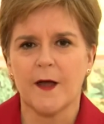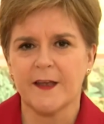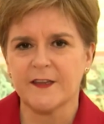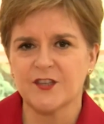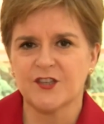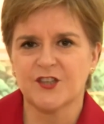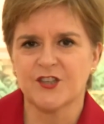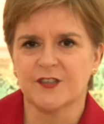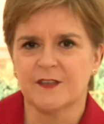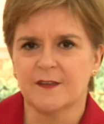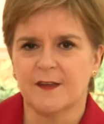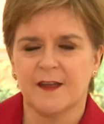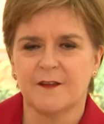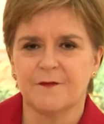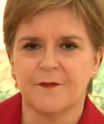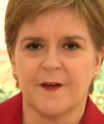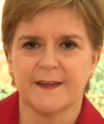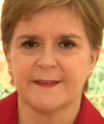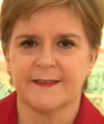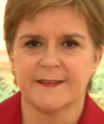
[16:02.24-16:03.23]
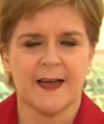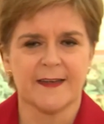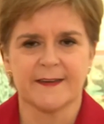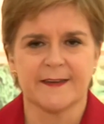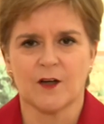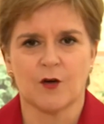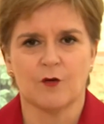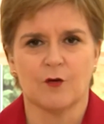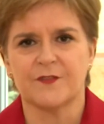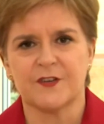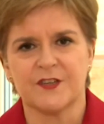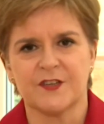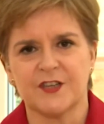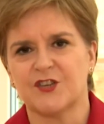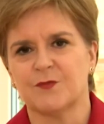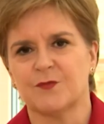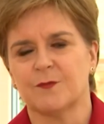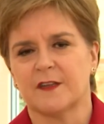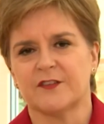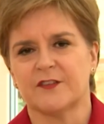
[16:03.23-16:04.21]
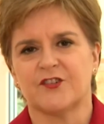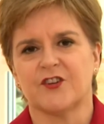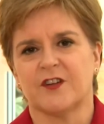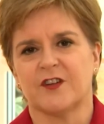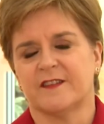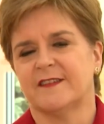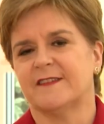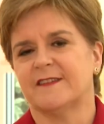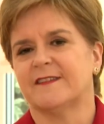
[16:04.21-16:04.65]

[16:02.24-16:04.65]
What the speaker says: question if I'd had a conversation with Liz Truss.